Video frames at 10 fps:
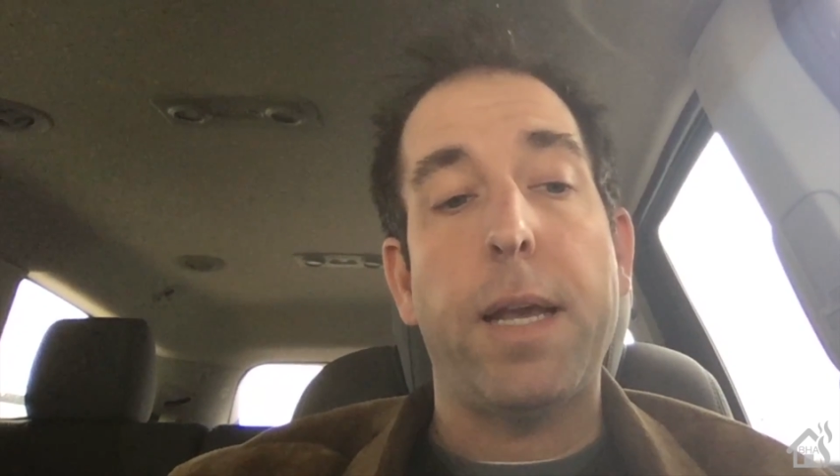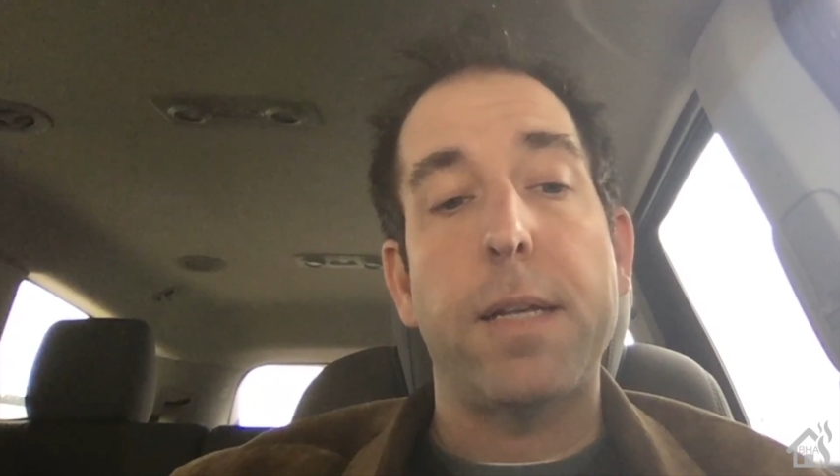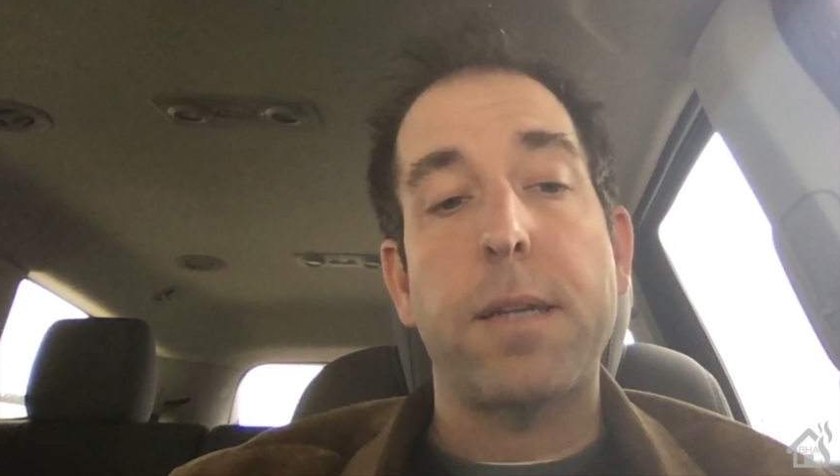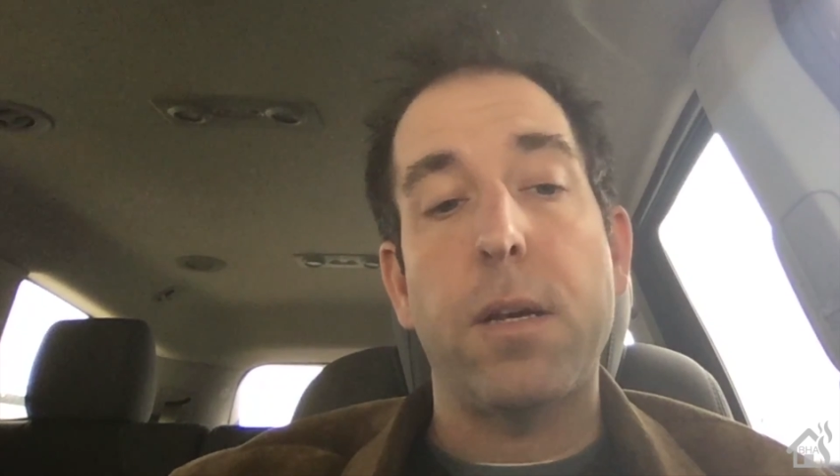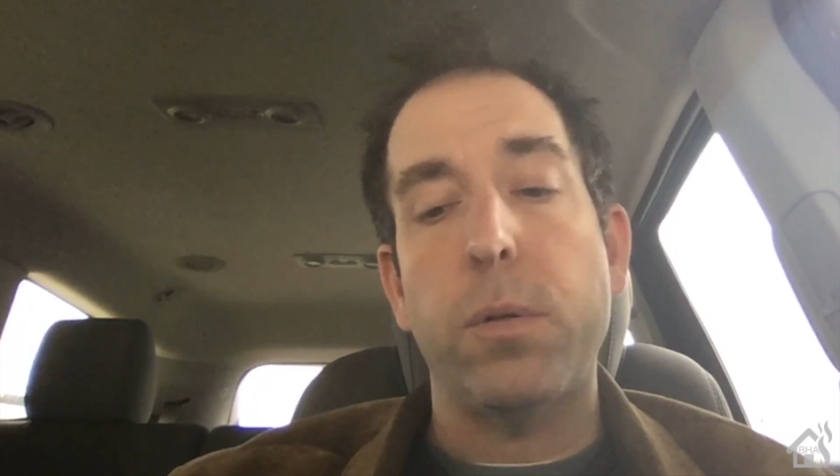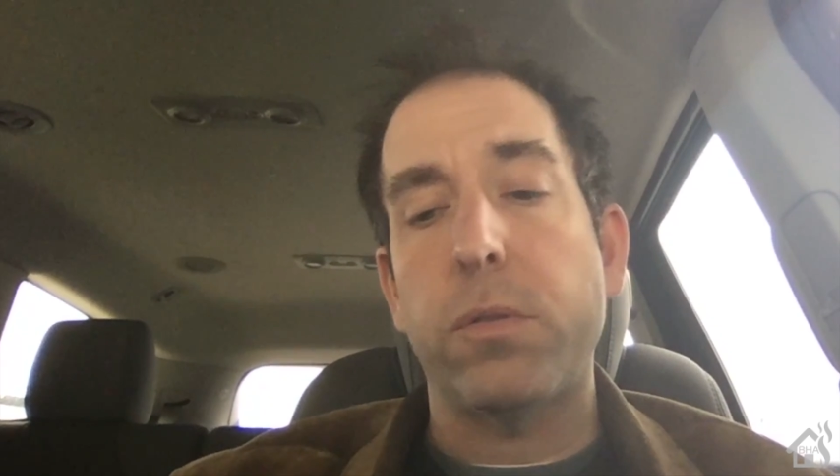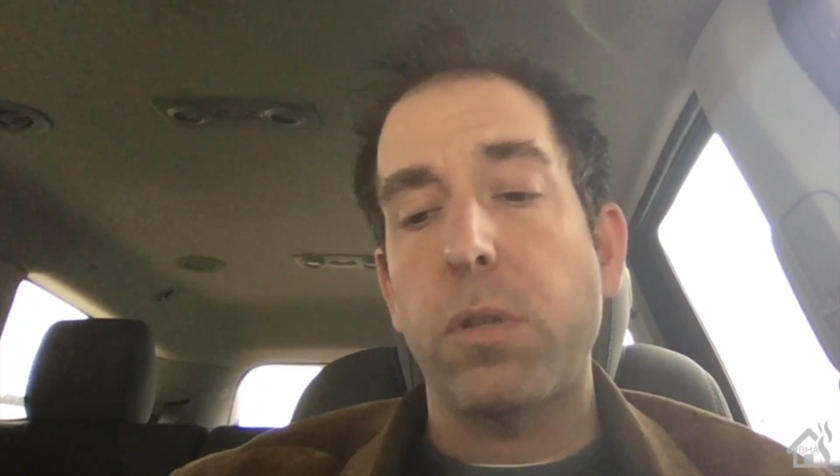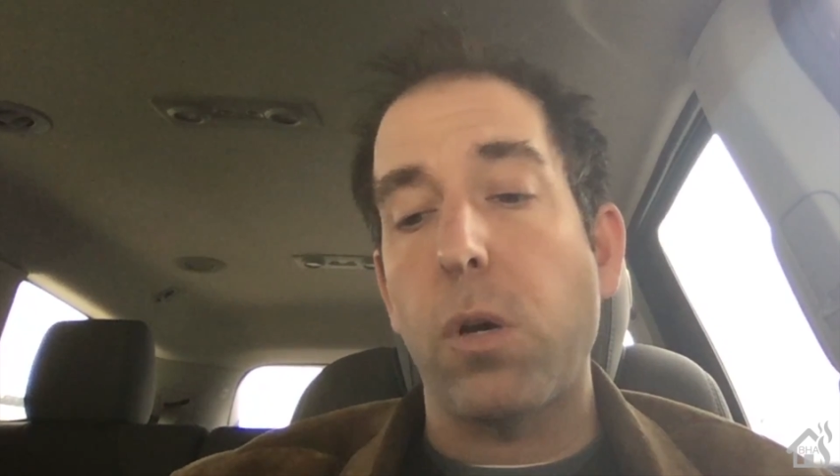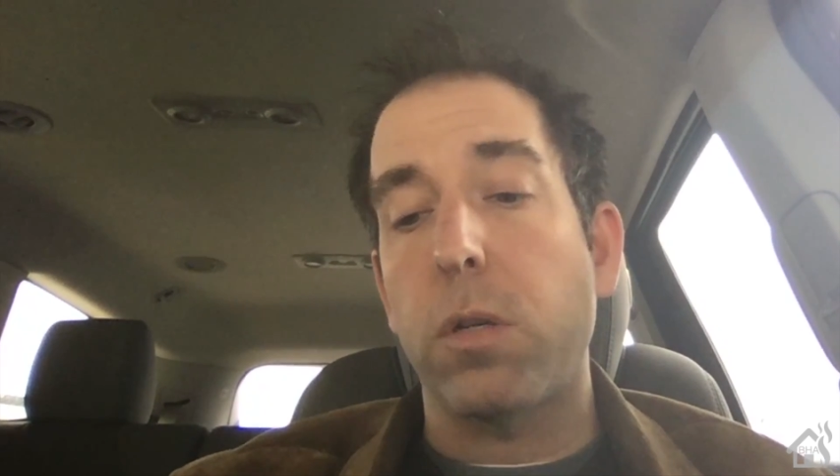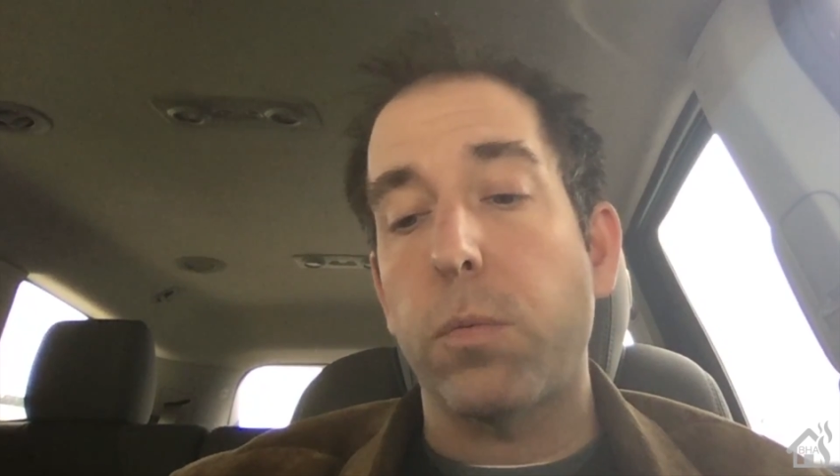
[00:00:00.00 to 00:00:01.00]
Hass.io
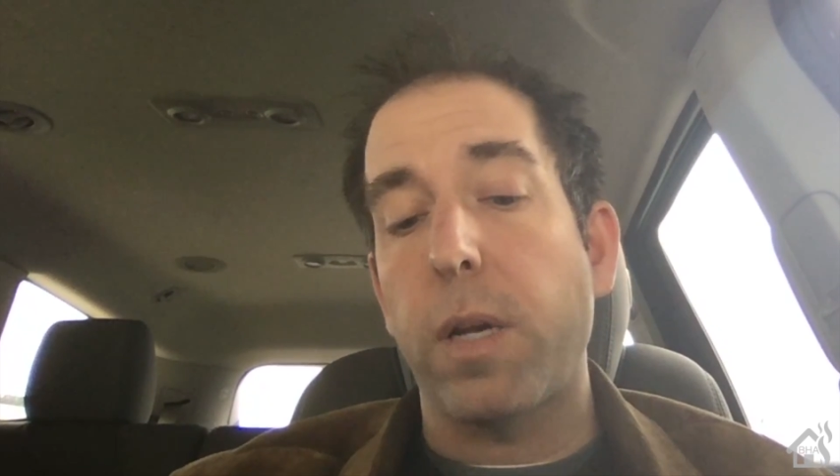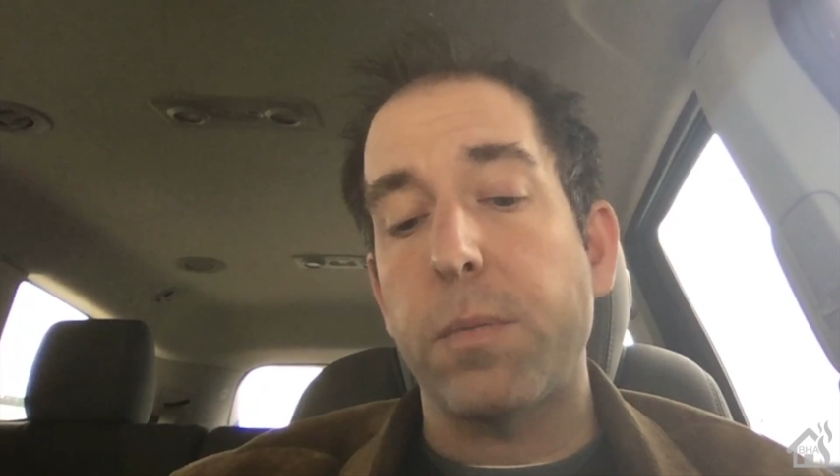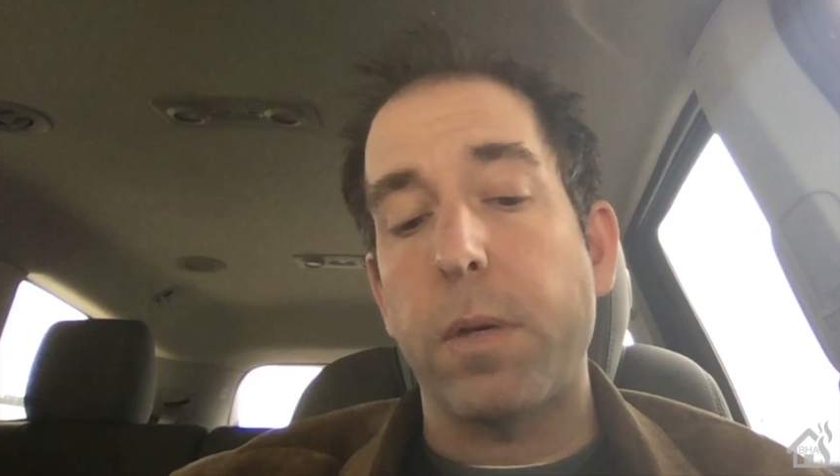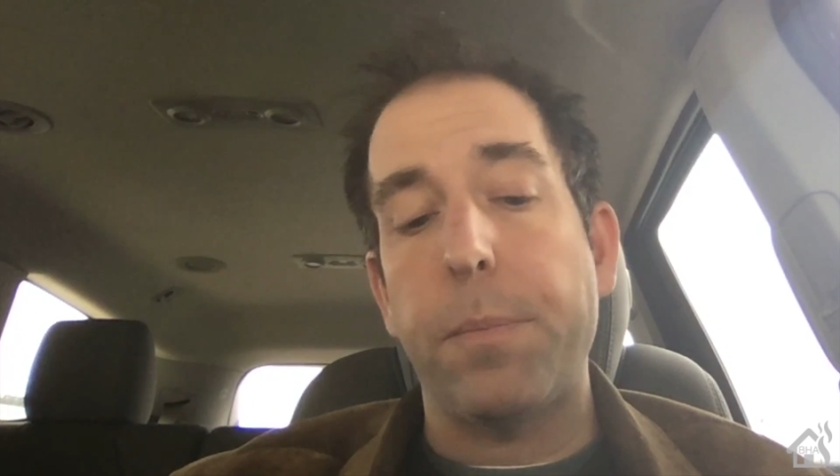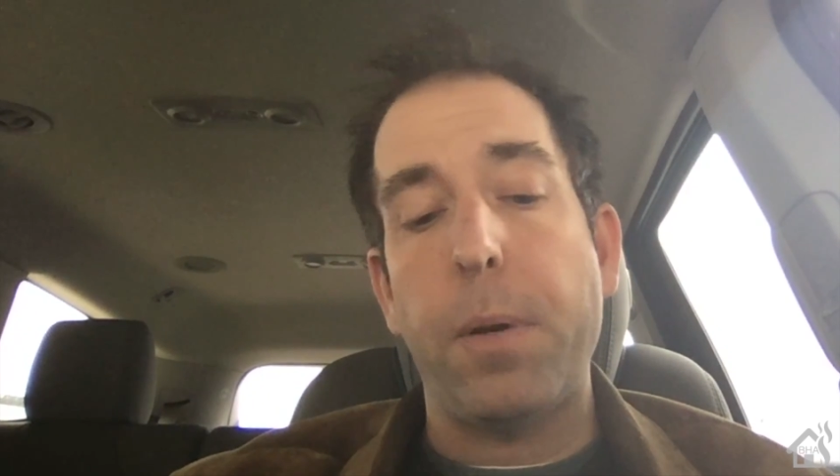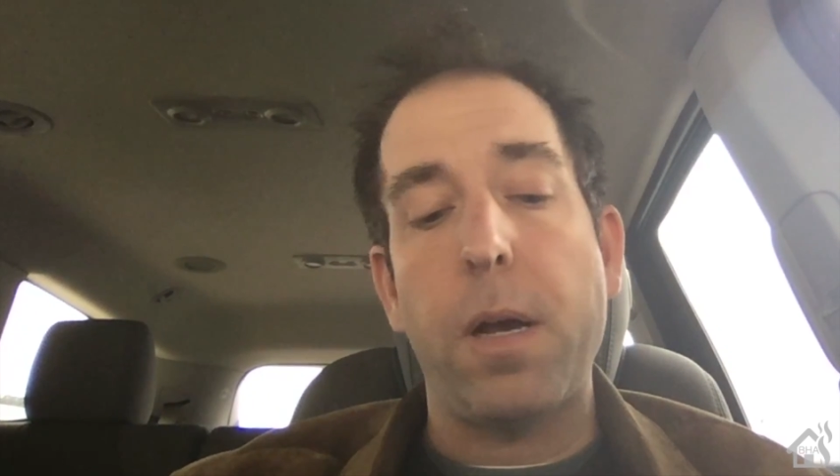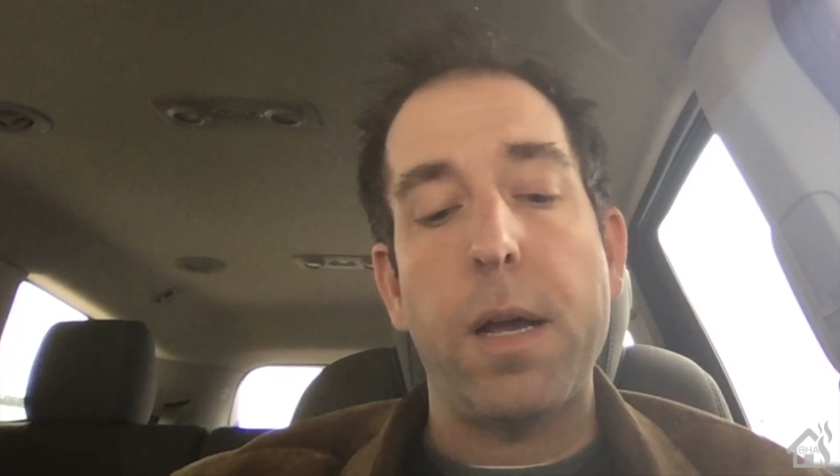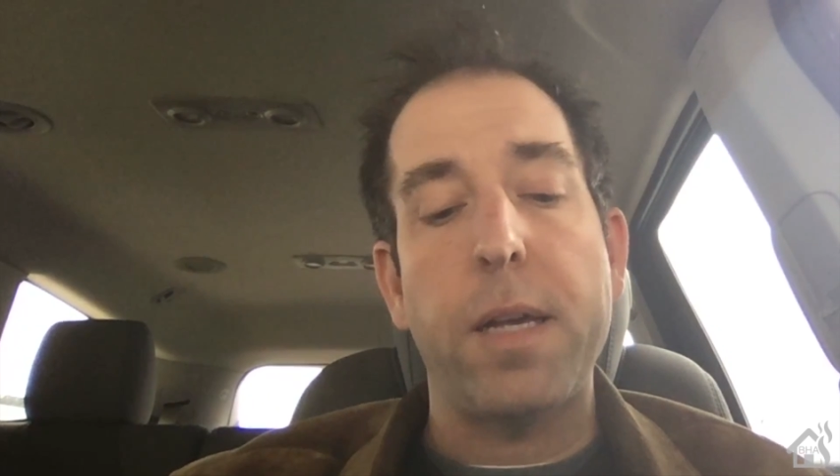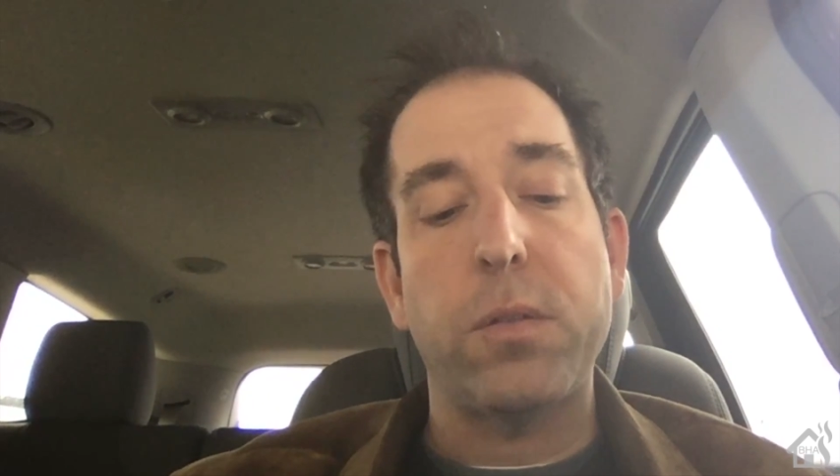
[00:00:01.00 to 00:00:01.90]
installed on Raspberry Pi,